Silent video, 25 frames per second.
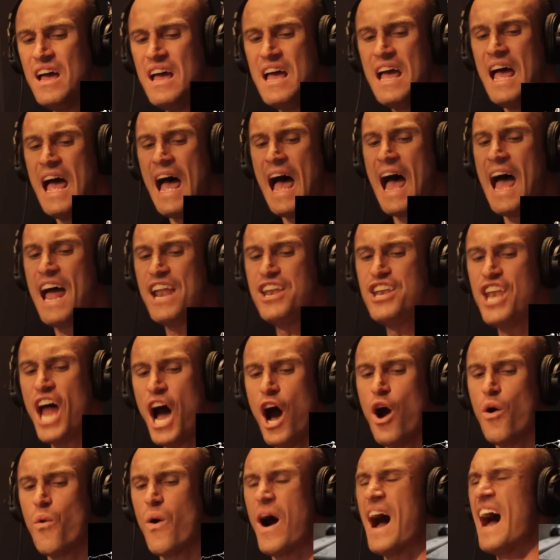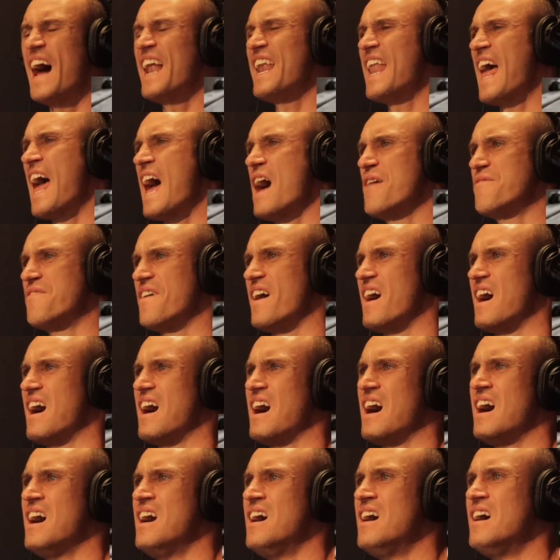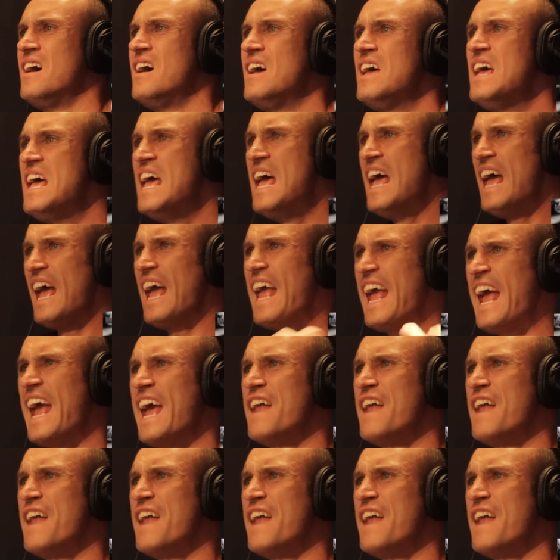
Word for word: and no one ever